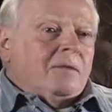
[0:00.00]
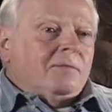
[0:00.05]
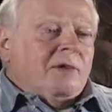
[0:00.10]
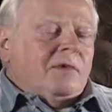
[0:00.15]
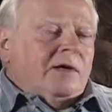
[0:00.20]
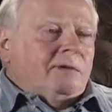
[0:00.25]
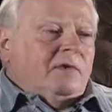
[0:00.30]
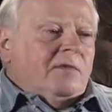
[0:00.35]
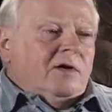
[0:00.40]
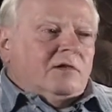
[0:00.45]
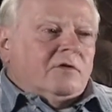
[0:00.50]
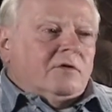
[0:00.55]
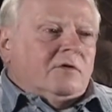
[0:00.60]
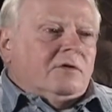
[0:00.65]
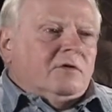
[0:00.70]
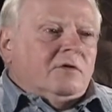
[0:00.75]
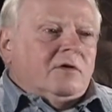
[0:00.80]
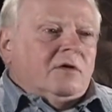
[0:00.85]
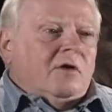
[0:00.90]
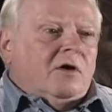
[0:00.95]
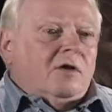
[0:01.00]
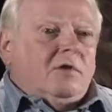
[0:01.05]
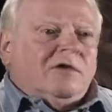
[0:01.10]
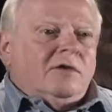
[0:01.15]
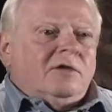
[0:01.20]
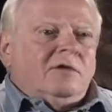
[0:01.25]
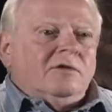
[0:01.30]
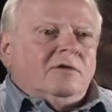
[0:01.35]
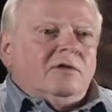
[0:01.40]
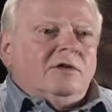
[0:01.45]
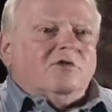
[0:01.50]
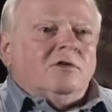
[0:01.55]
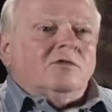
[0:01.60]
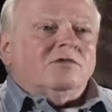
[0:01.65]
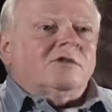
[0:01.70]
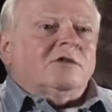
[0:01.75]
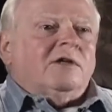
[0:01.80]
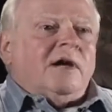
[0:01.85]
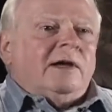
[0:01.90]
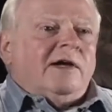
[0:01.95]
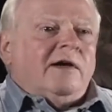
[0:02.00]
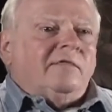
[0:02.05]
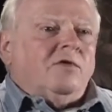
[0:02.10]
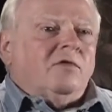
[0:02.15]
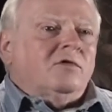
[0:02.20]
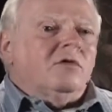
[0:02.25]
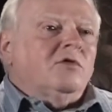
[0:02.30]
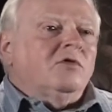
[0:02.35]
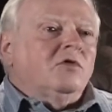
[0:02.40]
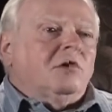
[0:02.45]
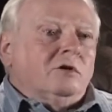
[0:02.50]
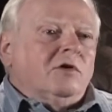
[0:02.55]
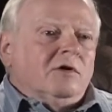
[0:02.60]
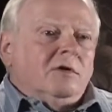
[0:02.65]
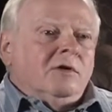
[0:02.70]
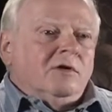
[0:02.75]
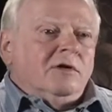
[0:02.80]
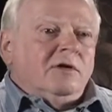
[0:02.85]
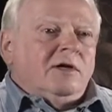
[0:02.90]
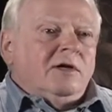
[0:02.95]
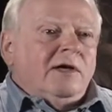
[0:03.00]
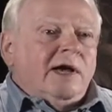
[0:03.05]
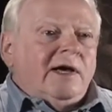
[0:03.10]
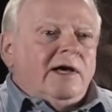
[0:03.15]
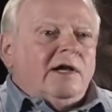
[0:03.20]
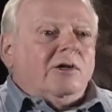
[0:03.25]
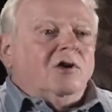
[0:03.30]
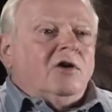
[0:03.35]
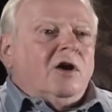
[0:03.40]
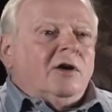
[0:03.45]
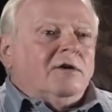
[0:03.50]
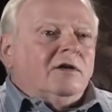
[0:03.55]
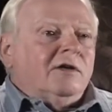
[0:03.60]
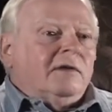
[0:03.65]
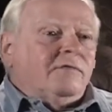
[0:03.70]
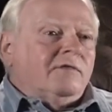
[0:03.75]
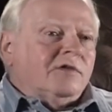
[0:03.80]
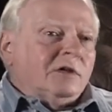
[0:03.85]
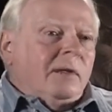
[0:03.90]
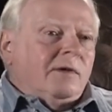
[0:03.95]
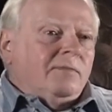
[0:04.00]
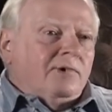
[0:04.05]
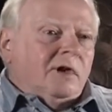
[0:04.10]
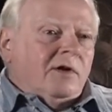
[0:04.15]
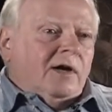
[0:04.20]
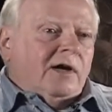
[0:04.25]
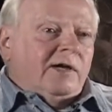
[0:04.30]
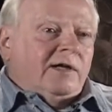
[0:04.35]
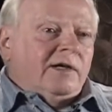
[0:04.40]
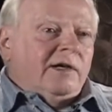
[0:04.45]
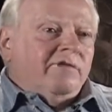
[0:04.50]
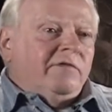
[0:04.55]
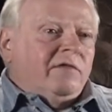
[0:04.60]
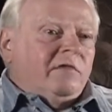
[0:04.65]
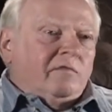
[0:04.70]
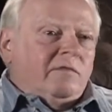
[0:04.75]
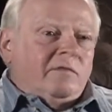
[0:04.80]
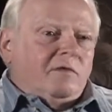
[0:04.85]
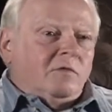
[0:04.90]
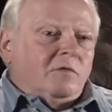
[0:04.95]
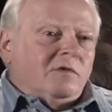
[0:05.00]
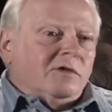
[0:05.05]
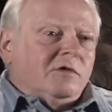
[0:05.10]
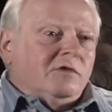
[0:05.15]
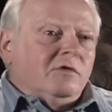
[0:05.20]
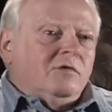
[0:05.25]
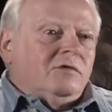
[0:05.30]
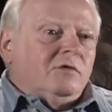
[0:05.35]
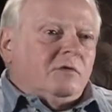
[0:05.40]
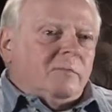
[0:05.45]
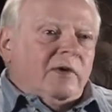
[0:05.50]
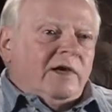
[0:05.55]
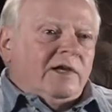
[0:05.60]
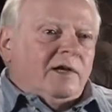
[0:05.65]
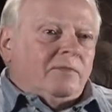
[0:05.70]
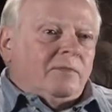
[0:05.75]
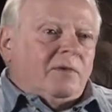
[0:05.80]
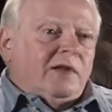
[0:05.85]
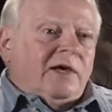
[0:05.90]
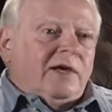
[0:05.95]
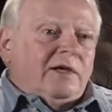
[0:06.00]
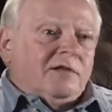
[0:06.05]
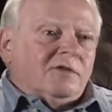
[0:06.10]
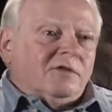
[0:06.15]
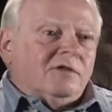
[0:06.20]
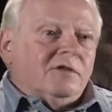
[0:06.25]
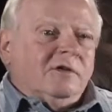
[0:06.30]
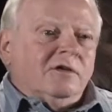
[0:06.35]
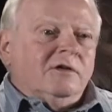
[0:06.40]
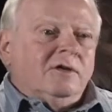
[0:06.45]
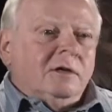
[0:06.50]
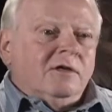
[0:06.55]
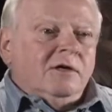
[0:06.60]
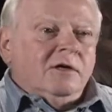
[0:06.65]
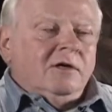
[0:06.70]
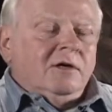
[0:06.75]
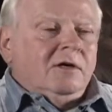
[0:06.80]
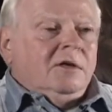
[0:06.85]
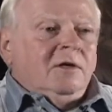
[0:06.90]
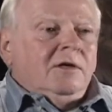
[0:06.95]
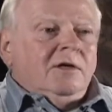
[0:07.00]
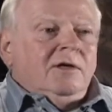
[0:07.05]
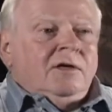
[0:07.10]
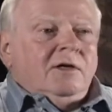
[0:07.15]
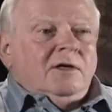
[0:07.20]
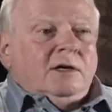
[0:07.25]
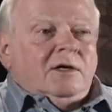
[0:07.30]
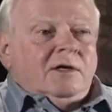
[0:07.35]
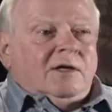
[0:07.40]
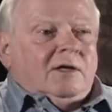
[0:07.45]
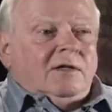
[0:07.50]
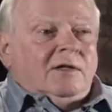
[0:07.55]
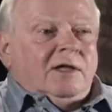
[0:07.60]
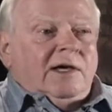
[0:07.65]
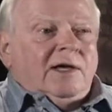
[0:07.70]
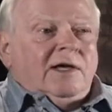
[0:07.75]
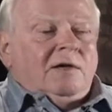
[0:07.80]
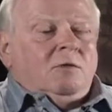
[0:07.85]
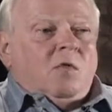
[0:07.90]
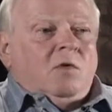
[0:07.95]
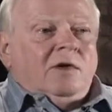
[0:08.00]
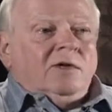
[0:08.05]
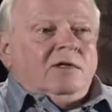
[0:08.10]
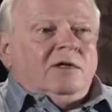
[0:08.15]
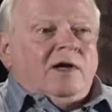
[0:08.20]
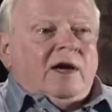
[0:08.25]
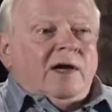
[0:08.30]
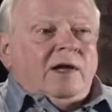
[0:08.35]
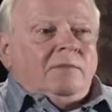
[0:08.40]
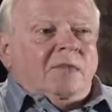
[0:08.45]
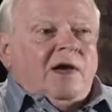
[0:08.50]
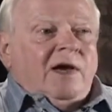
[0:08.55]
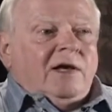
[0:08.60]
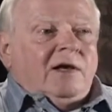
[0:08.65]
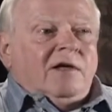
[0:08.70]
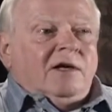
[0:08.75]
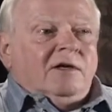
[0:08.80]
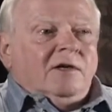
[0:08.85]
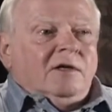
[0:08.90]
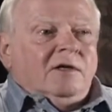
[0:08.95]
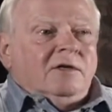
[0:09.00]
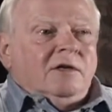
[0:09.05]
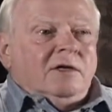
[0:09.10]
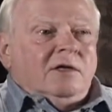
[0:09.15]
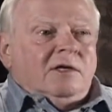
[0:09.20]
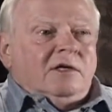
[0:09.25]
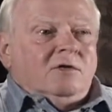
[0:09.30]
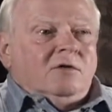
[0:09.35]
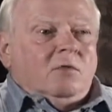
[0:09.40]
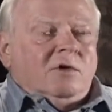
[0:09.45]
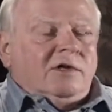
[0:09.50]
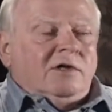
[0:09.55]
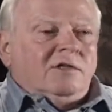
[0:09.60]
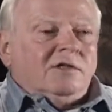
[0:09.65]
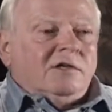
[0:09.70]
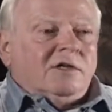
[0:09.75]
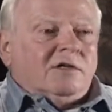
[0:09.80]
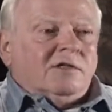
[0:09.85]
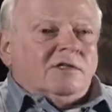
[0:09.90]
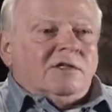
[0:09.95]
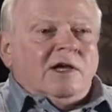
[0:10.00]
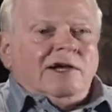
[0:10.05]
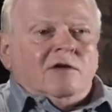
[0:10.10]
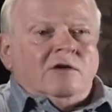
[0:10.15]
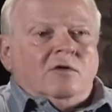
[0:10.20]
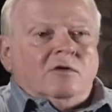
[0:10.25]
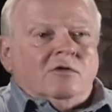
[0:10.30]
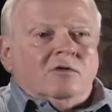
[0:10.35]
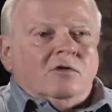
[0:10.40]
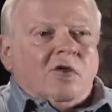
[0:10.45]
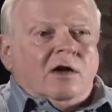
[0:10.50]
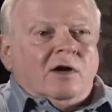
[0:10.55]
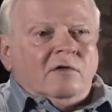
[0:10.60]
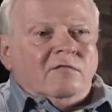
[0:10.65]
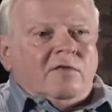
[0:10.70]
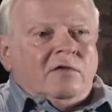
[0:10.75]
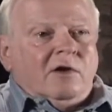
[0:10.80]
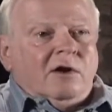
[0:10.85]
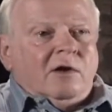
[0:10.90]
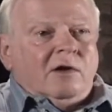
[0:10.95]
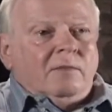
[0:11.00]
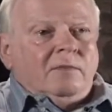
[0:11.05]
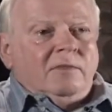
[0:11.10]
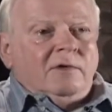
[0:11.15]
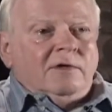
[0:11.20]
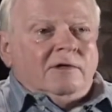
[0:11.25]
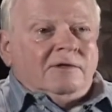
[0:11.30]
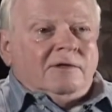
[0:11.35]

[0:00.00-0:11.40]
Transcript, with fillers: My mother, all the years that I ever knew her, had a garden of some kind, even if it was two tomato plants. Uh, they at one time had a, a twenty-six acre truck farm